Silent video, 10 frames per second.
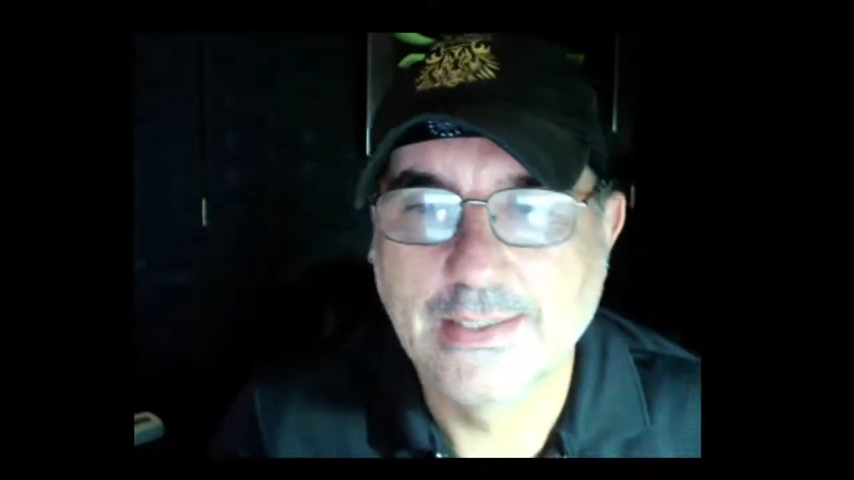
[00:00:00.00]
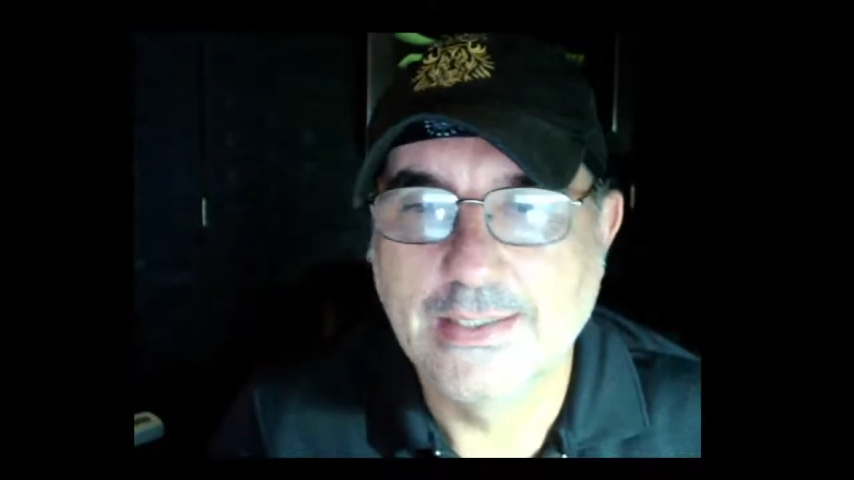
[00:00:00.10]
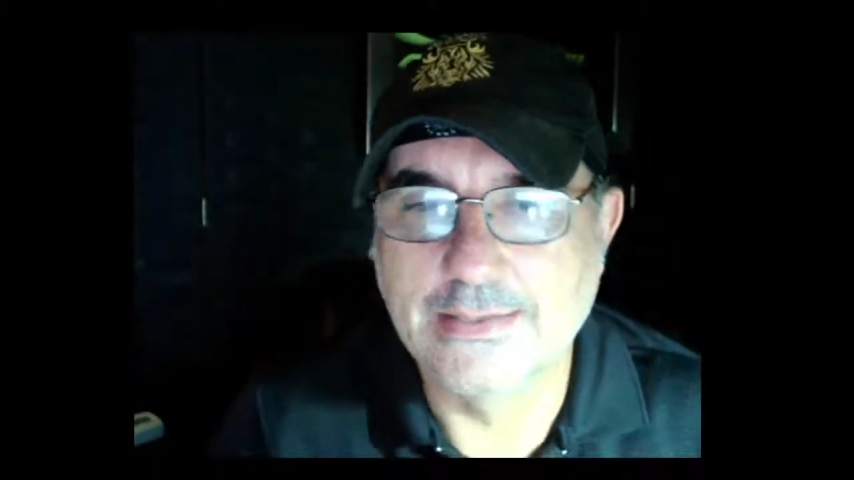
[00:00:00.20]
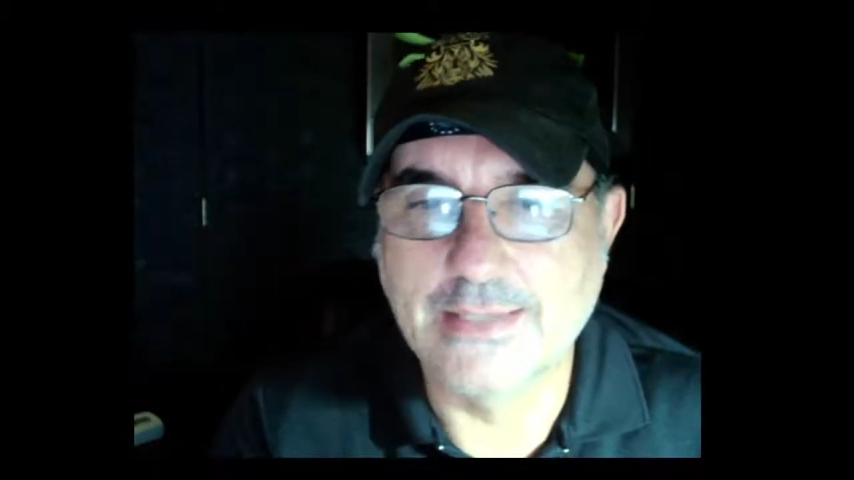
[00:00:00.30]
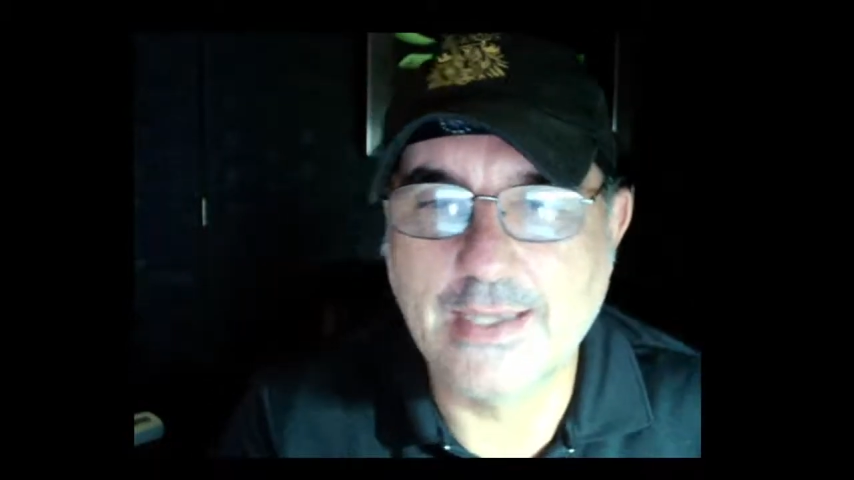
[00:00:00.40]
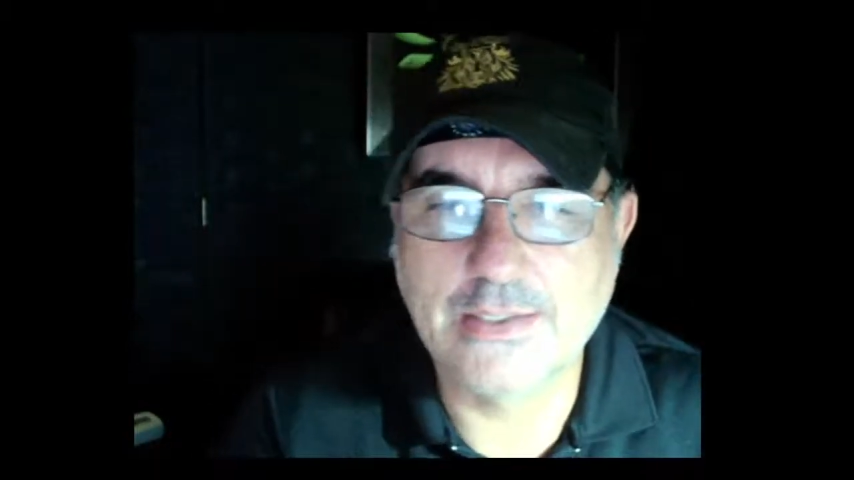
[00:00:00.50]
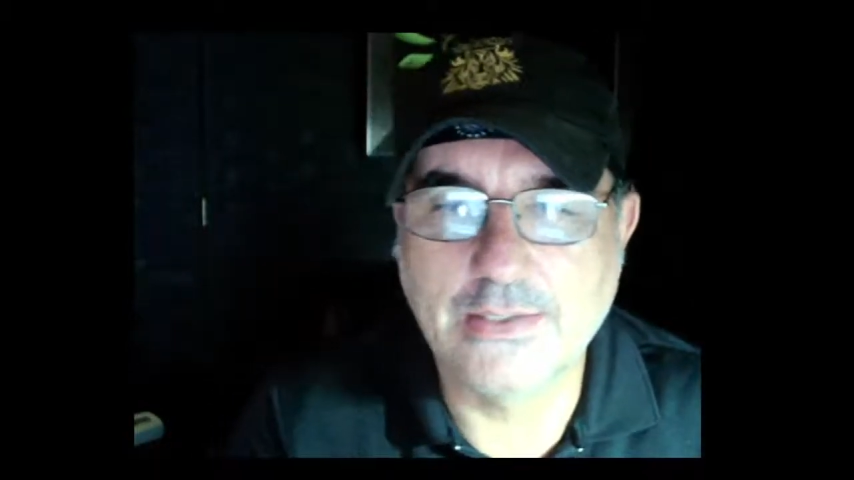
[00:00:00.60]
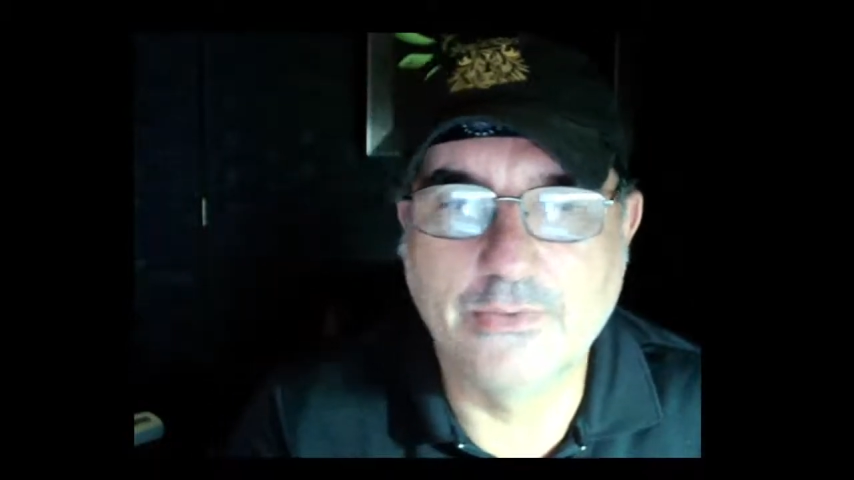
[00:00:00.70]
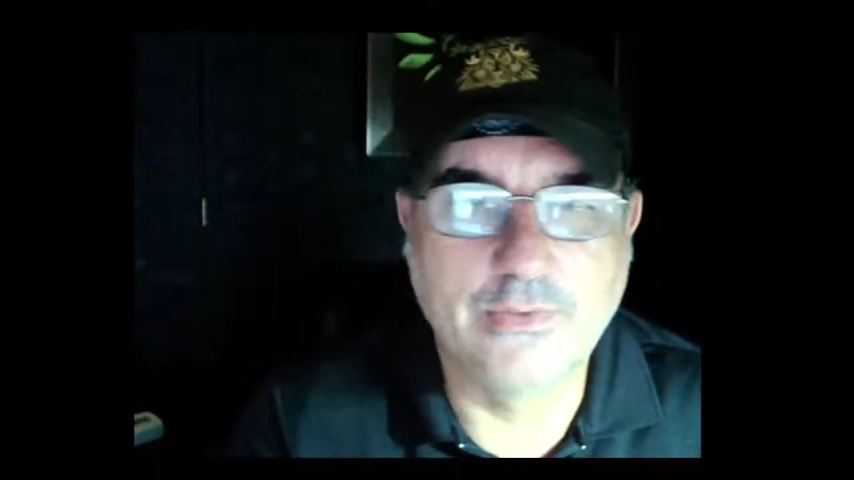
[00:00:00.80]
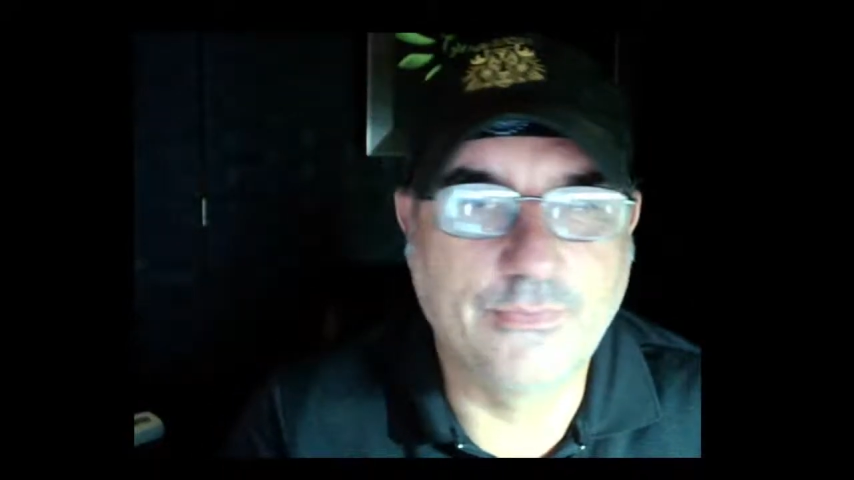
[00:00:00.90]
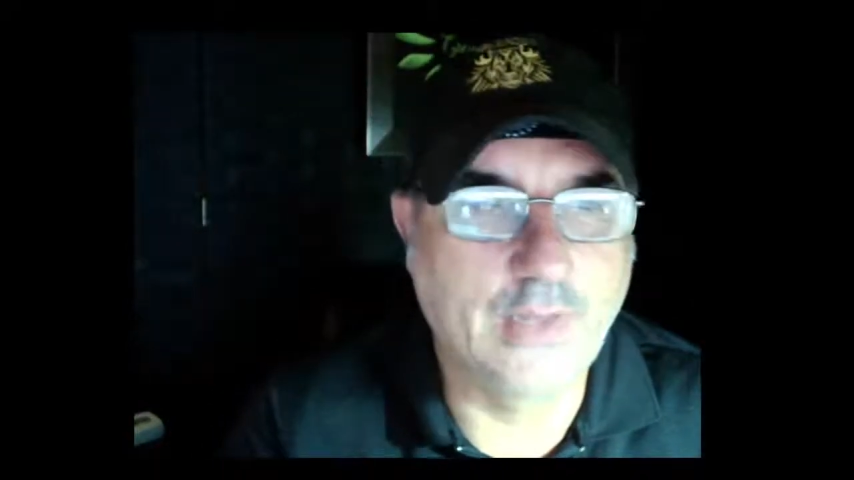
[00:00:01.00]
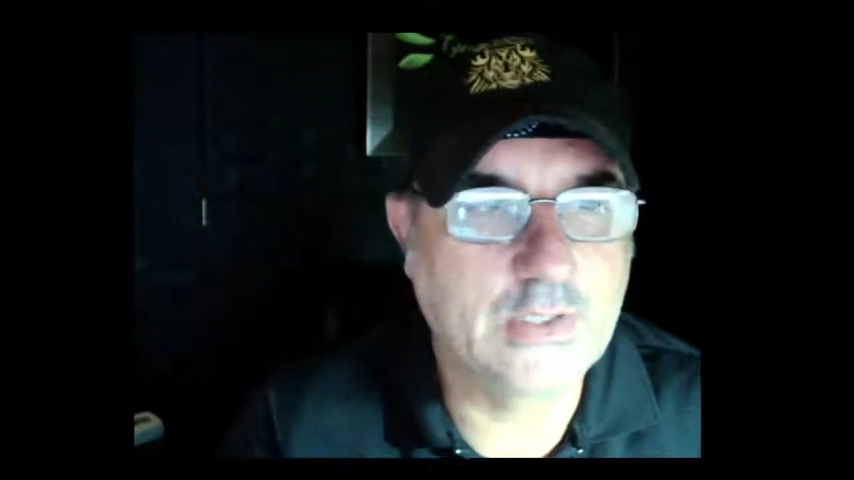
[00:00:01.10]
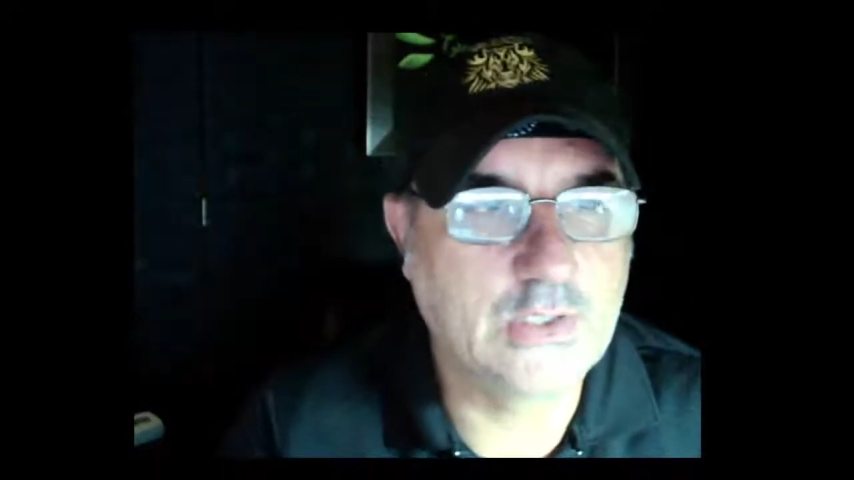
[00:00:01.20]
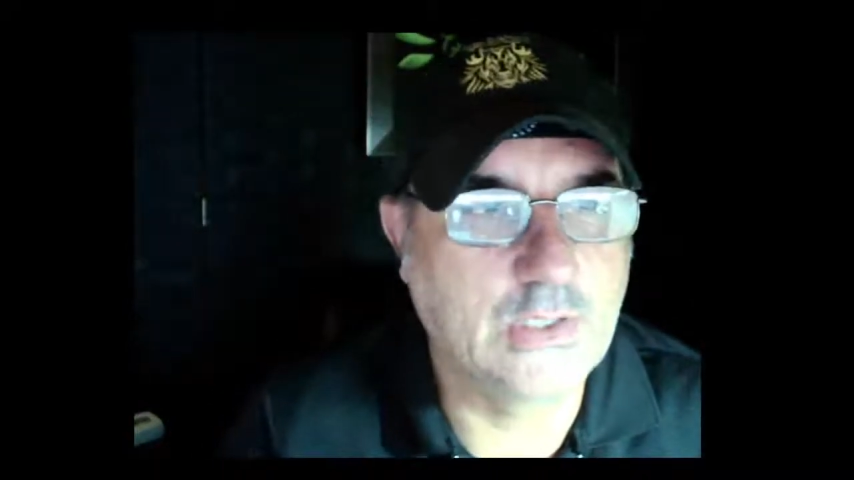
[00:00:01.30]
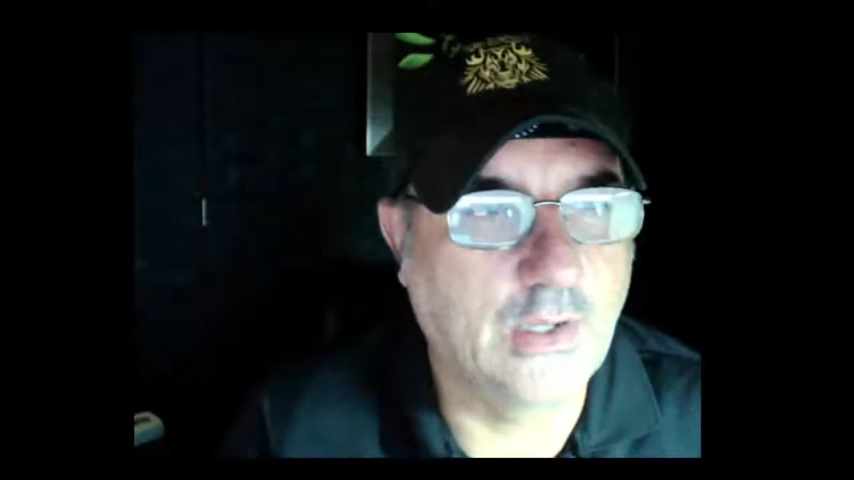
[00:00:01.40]
is actually a
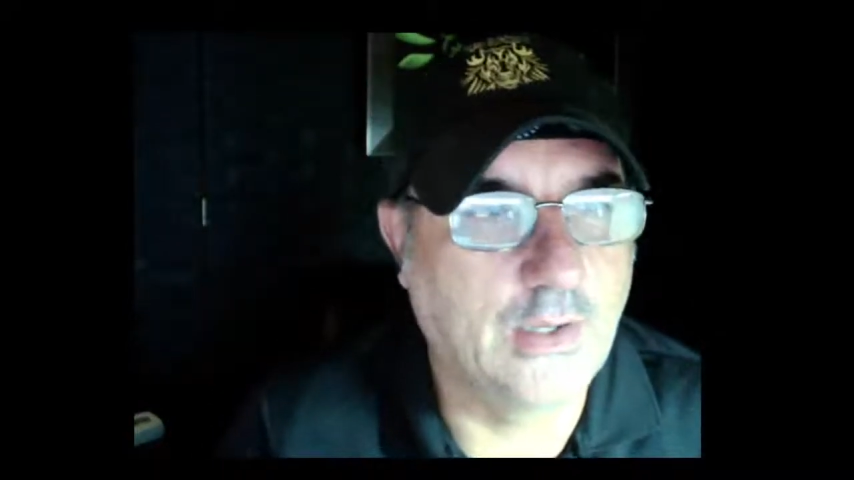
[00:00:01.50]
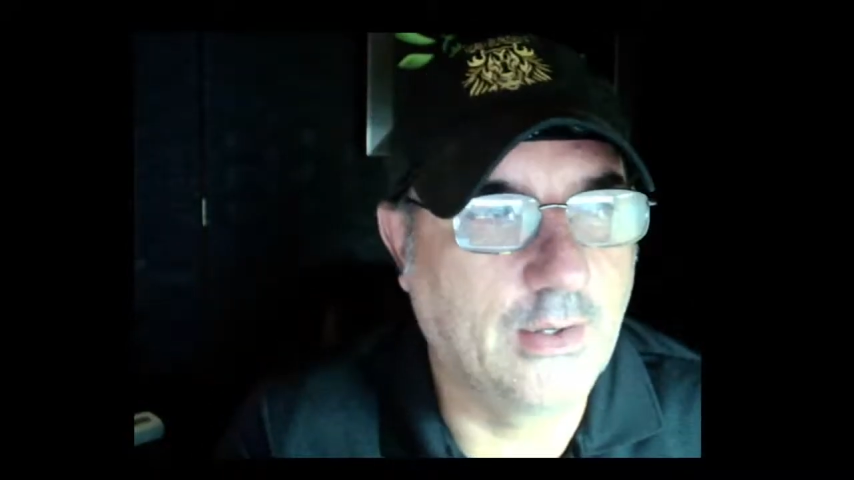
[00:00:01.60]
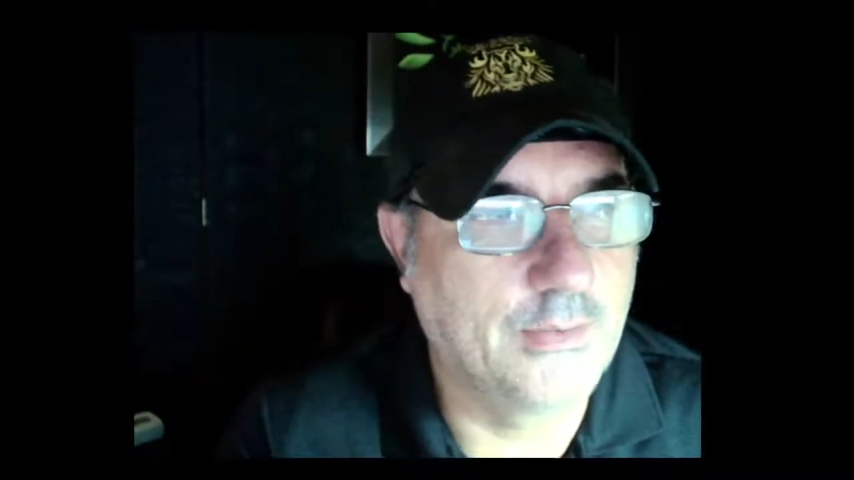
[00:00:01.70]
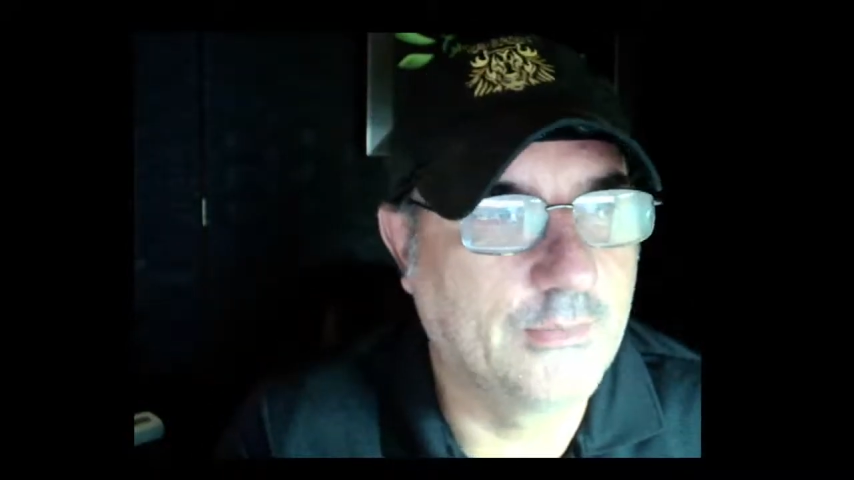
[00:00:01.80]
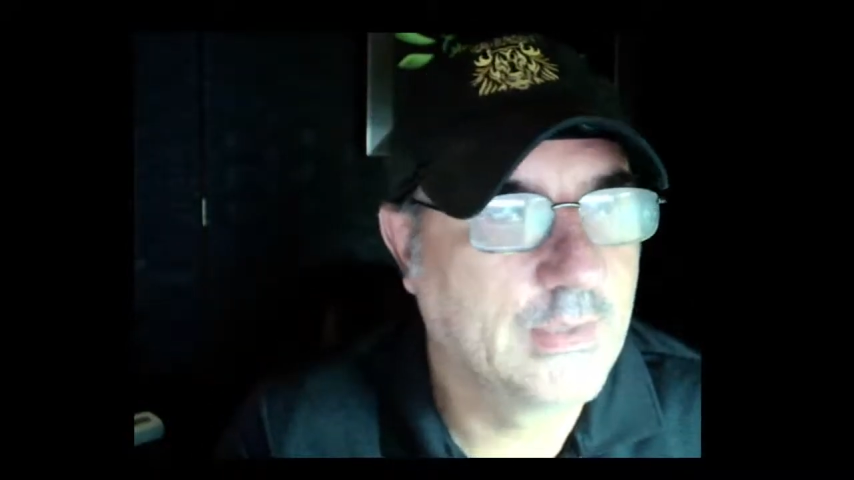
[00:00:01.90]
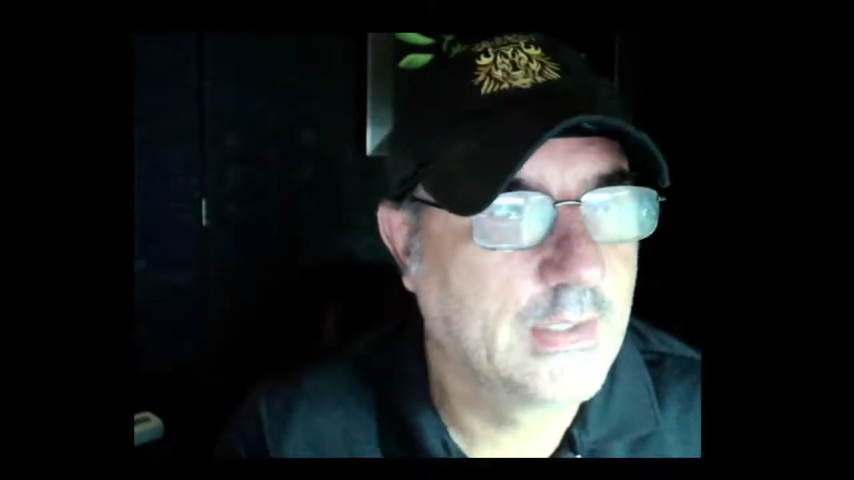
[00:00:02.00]
reflection of